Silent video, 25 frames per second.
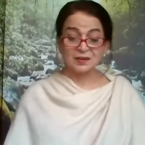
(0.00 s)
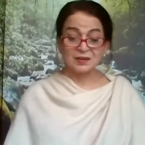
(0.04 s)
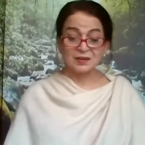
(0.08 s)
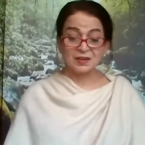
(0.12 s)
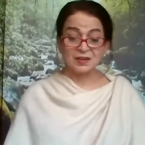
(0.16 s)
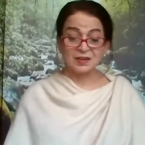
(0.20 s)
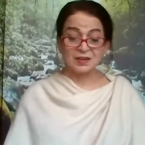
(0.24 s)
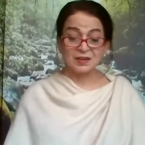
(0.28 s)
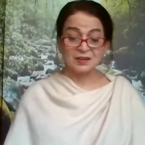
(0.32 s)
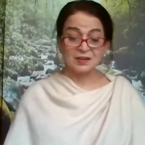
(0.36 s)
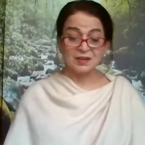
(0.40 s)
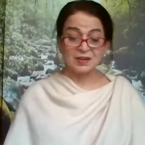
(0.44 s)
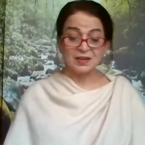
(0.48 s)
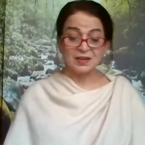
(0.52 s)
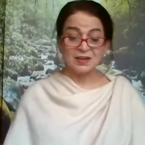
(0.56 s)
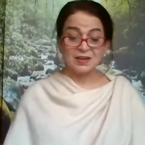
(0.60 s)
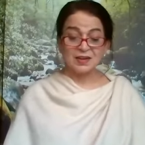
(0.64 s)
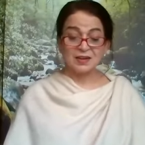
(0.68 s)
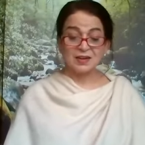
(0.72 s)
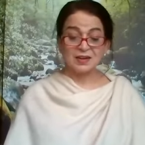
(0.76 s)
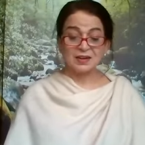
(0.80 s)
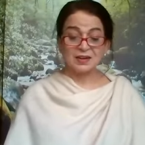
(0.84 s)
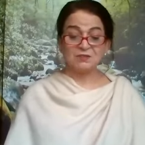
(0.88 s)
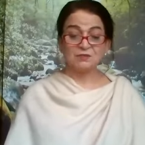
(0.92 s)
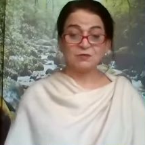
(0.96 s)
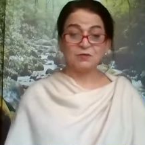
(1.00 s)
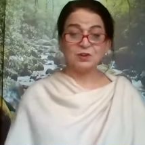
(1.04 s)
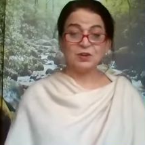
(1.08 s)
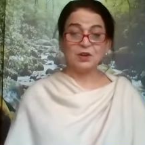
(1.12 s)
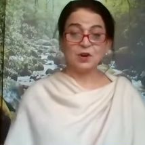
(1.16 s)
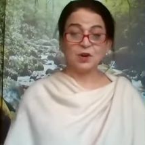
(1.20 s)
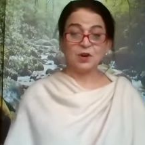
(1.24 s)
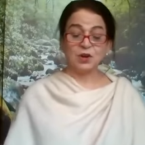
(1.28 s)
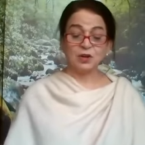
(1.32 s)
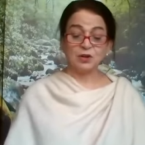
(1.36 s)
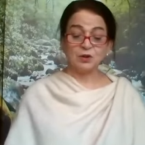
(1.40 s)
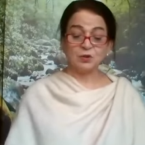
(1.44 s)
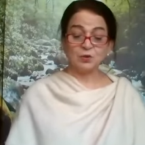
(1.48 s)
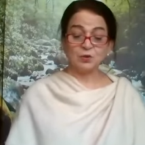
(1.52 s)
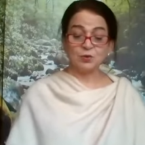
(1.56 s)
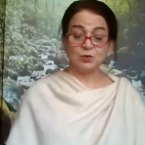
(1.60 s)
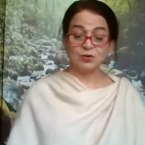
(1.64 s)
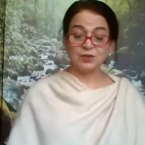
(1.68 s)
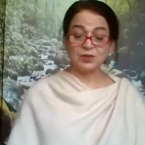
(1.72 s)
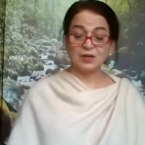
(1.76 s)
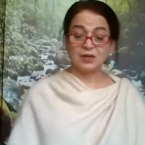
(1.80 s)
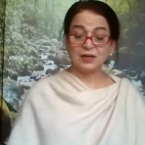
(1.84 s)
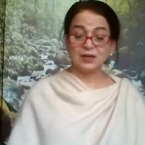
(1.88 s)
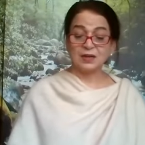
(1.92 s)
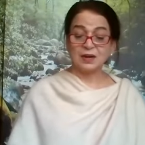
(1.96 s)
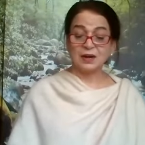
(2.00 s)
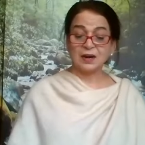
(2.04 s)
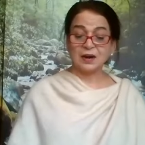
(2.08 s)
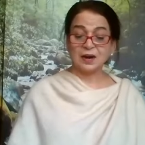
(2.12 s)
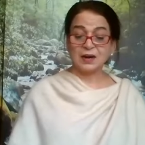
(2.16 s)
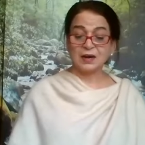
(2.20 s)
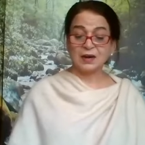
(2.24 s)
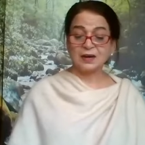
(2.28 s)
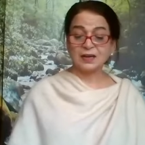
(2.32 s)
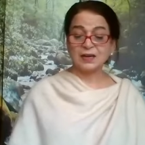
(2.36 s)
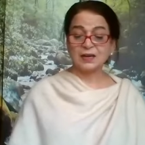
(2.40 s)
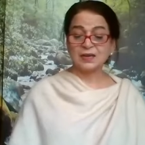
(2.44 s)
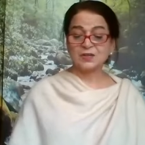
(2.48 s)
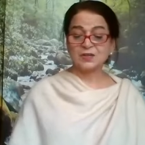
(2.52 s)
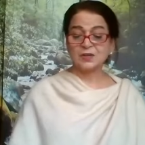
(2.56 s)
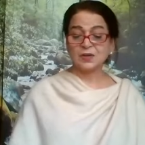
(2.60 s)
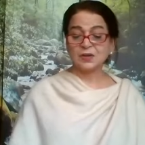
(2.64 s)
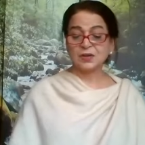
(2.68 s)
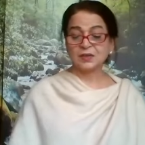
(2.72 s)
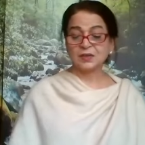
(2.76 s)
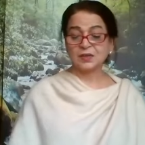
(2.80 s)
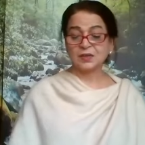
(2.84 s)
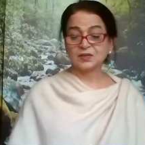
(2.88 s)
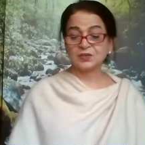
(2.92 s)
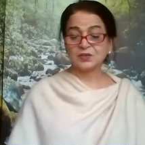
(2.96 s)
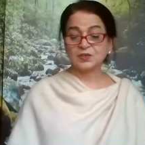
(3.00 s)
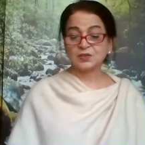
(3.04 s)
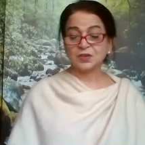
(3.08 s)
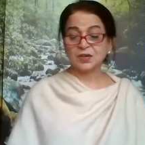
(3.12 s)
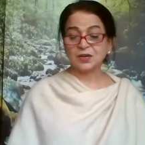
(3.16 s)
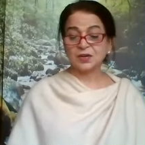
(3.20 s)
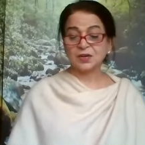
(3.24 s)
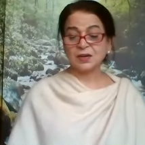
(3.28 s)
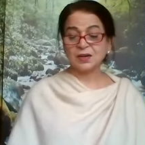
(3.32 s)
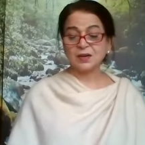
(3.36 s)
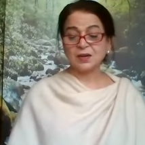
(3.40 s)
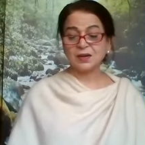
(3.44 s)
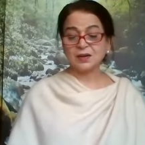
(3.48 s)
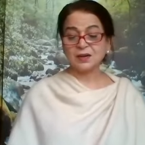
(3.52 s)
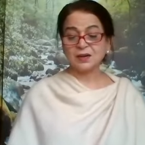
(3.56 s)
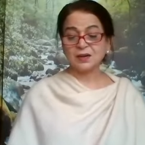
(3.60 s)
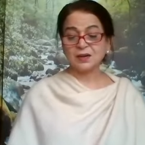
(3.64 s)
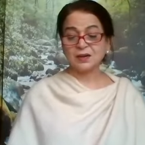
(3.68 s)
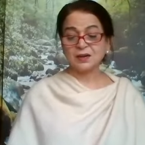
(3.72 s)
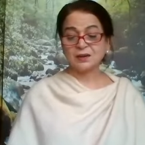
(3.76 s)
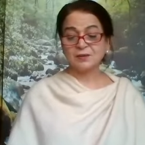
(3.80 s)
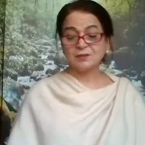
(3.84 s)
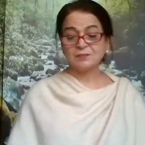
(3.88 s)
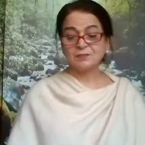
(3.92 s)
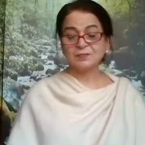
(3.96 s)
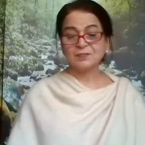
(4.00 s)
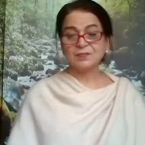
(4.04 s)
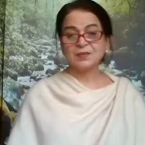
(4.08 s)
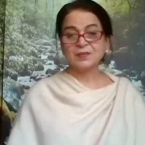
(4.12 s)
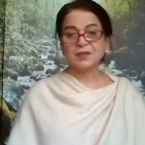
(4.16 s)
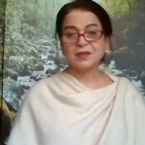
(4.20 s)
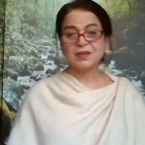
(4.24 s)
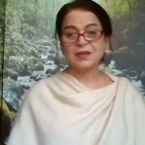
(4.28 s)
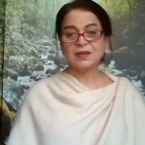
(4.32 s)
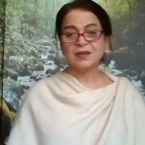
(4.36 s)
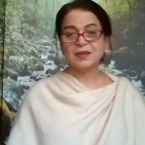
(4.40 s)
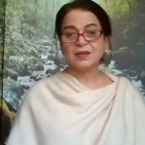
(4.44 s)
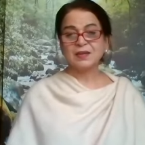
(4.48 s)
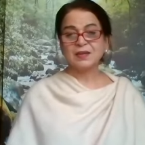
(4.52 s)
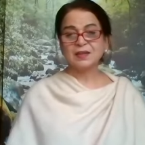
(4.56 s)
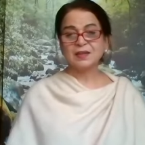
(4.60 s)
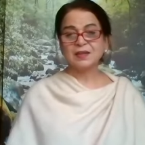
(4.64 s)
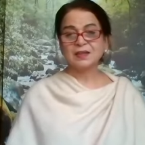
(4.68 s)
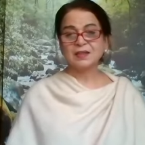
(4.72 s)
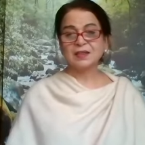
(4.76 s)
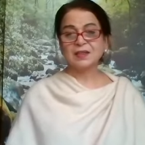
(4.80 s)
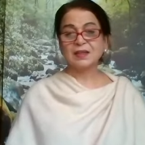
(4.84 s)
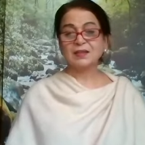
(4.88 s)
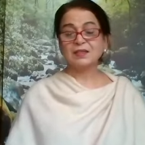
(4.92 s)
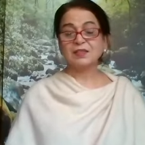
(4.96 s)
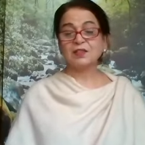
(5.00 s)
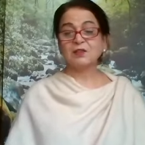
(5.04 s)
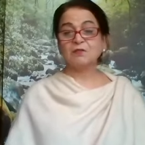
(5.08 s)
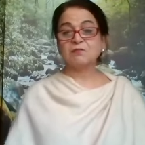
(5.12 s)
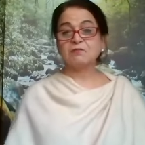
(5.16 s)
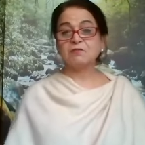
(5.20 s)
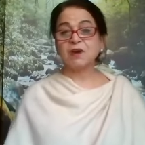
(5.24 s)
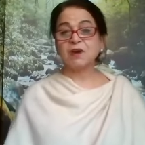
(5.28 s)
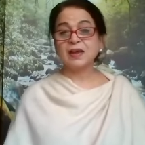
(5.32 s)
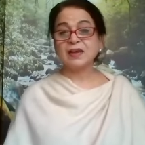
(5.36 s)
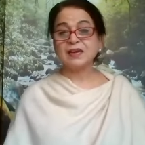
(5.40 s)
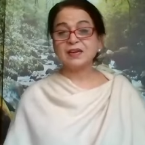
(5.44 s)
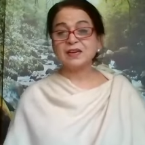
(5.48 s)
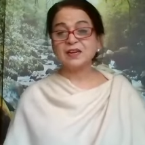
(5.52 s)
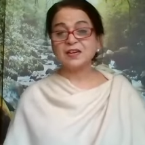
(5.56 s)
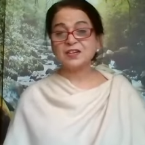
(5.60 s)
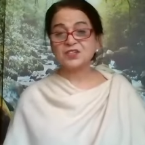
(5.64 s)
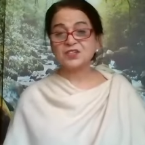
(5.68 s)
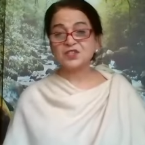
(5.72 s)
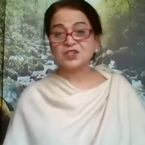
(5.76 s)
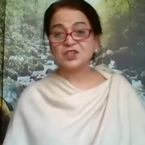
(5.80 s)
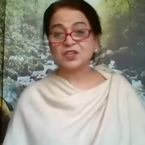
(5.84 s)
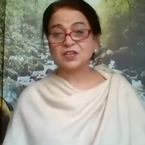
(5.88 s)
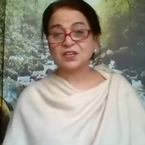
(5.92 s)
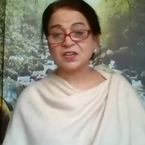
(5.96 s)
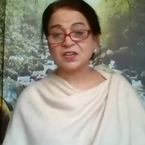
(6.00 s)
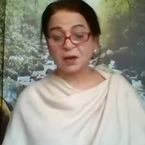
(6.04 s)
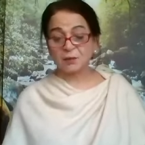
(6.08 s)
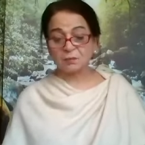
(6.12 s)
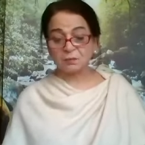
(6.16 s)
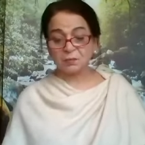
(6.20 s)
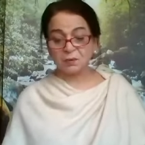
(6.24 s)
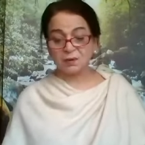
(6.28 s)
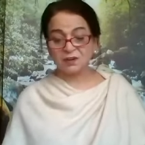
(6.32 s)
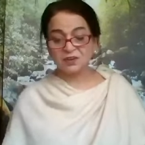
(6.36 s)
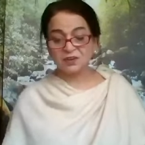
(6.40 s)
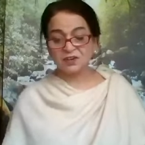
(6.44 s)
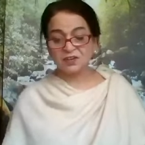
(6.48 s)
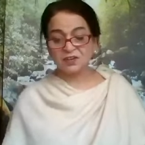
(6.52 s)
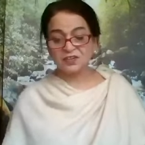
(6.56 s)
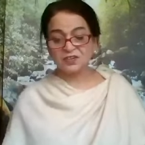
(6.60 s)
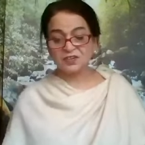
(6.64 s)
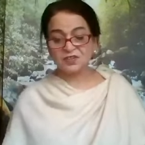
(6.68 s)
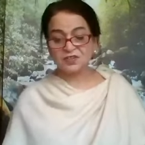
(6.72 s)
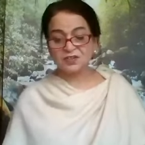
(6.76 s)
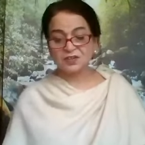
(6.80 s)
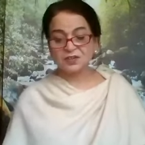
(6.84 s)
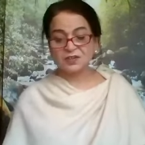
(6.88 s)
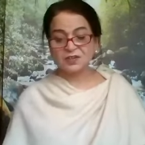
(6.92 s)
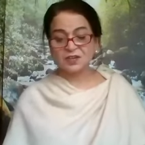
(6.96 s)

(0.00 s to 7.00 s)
Okay, and we all know that nadis are the subtler than the finest capillaries